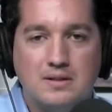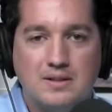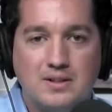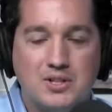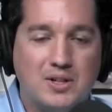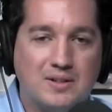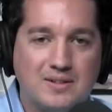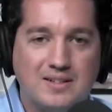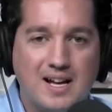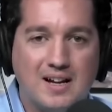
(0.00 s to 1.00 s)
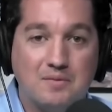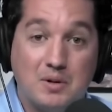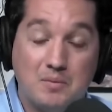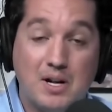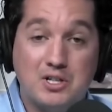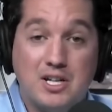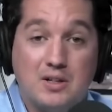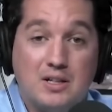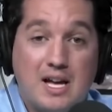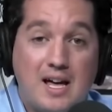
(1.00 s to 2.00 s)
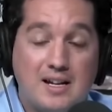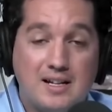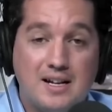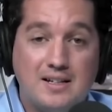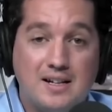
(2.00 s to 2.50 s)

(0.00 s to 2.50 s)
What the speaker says: Oh, sure. Yeah. Well, why don't you take a look at it? And